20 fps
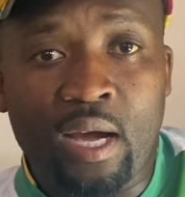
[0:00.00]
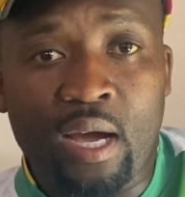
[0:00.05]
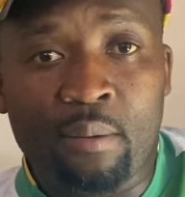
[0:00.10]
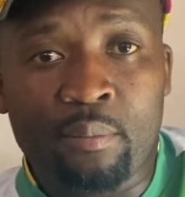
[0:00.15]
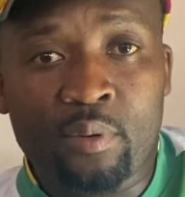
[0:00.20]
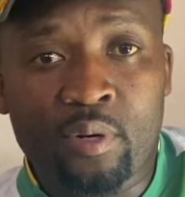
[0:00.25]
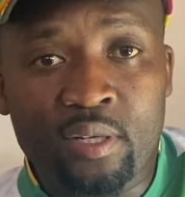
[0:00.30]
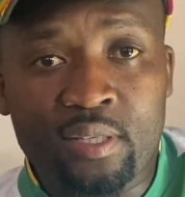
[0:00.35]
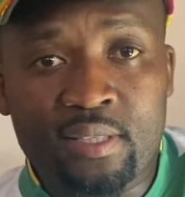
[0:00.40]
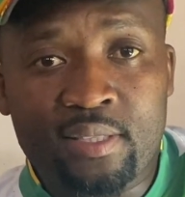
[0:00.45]

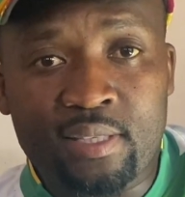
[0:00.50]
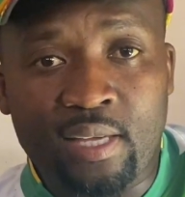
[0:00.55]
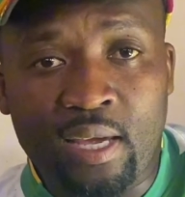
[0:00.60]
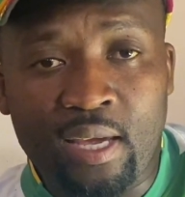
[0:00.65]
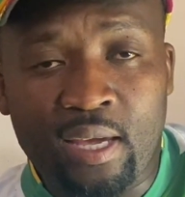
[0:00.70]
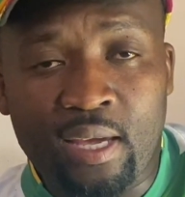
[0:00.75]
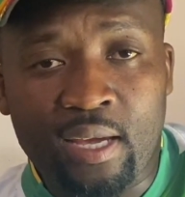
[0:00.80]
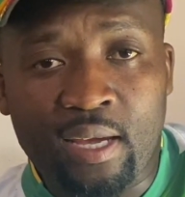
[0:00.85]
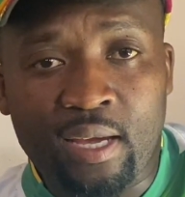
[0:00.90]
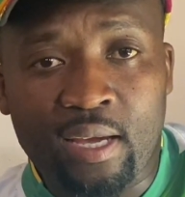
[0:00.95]
I'm not
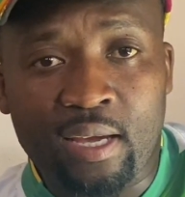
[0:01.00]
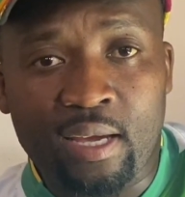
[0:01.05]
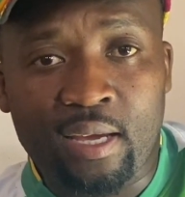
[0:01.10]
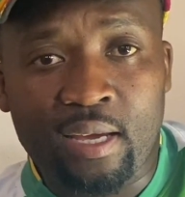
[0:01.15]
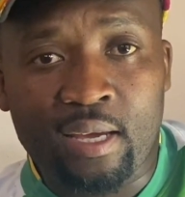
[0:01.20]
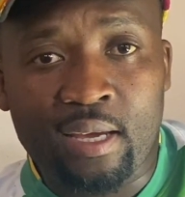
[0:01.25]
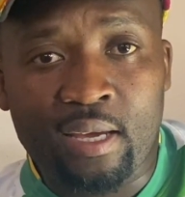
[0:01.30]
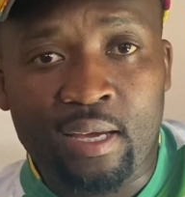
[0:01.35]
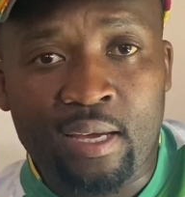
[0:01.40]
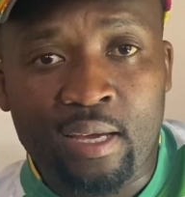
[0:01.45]

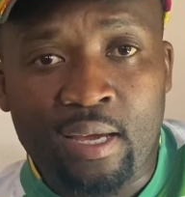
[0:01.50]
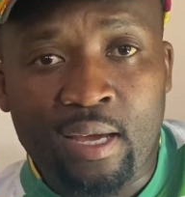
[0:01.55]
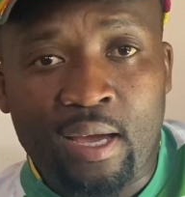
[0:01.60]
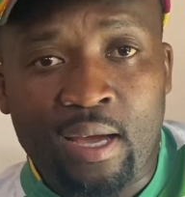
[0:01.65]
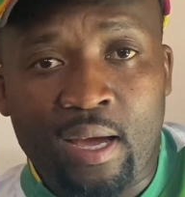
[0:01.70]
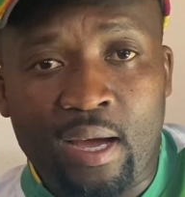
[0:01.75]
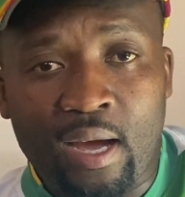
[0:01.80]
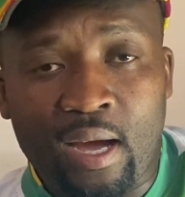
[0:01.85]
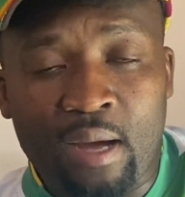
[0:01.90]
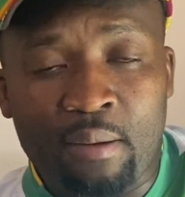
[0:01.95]
saying uh,
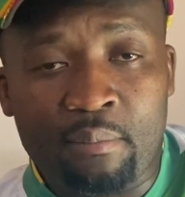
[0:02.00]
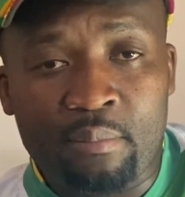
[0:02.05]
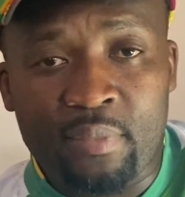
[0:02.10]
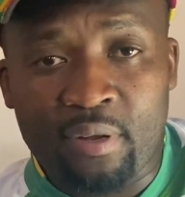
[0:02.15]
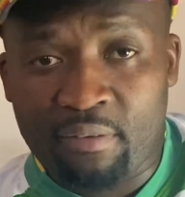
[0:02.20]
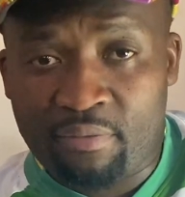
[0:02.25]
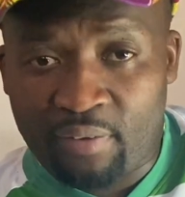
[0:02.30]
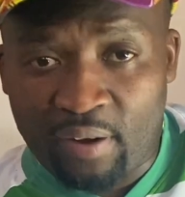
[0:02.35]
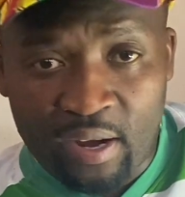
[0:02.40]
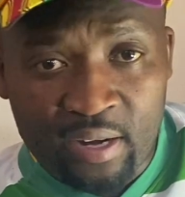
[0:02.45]
I'm
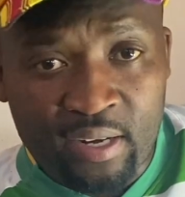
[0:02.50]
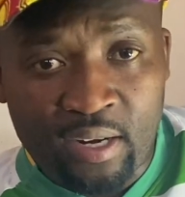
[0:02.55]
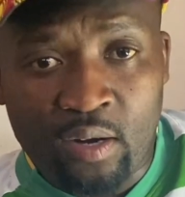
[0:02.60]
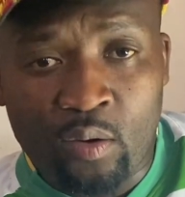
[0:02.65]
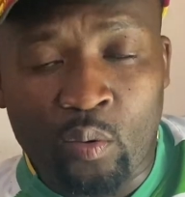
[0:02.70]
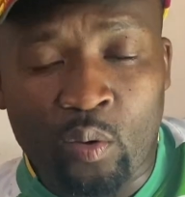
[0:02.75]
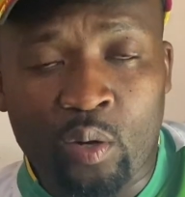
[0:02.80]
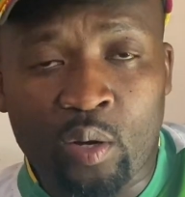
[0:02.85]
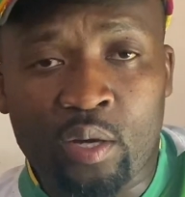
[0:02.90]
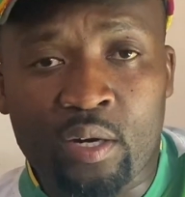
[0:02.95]
the
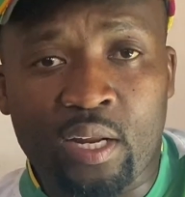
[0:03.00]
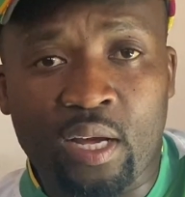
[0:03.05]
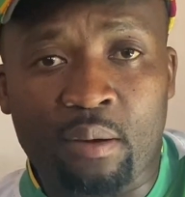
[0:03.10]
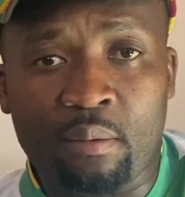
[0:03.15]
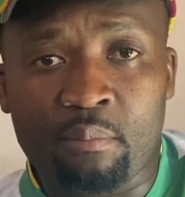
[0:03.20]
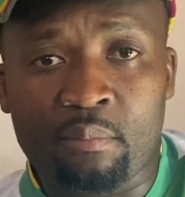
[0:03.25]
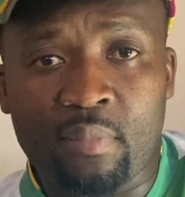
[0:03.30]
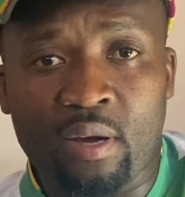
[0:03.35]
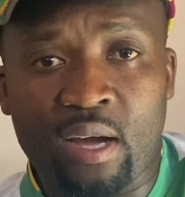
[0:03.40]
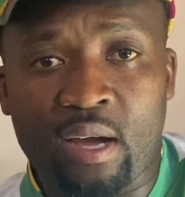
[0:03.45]
final word,
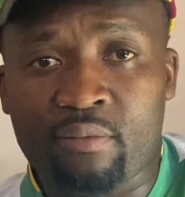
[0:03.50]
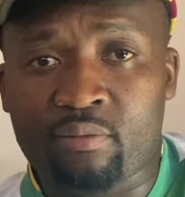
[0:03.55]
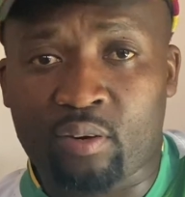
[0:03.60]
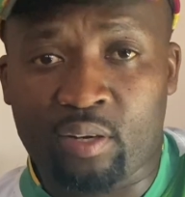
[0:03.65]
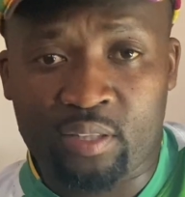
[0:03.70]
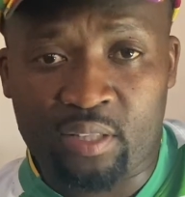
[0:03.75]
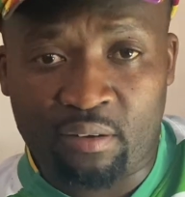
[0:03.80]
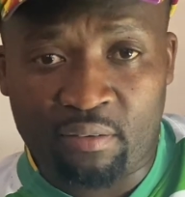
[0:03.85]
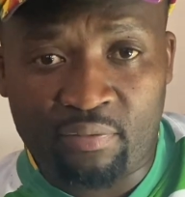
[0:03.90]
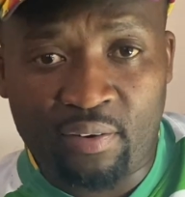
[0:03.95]
I'm, uh,
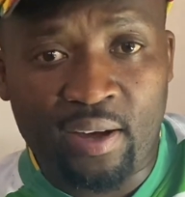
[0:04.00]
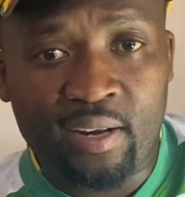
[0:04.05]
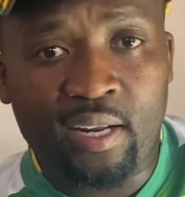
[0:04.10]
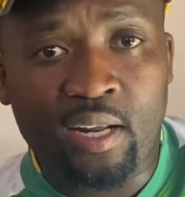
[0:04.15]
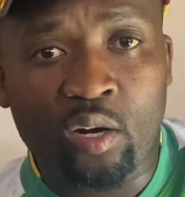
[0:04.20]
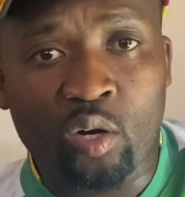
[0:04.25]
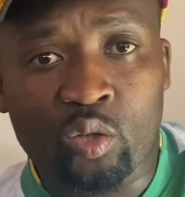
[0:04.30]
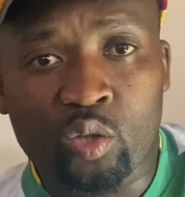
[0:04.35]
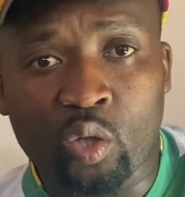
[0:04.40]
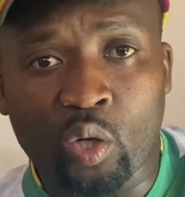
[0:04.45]
the
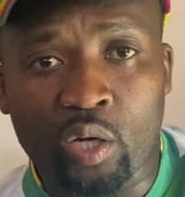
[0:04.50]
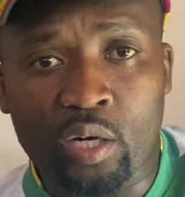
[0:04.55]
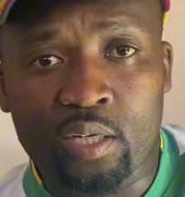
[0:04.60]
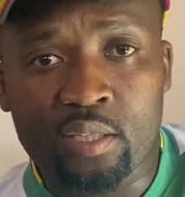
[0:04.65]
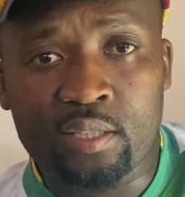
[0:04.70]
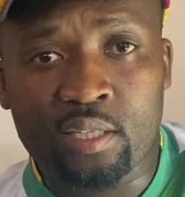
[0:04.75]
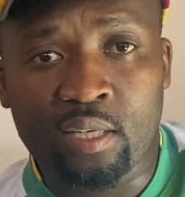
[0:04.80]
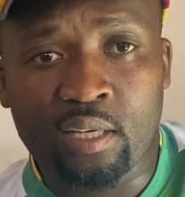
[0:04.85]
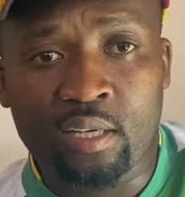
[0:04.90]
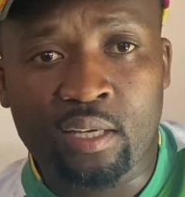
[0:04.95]
final
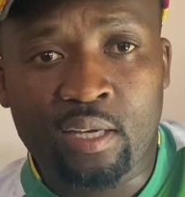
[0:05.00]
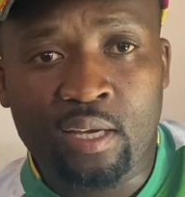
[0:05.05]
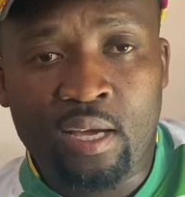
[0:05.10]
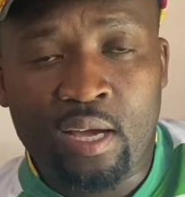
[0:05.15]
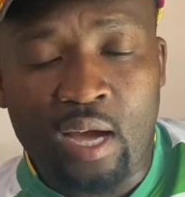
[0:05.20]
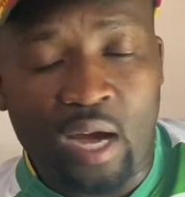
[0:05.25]
authority.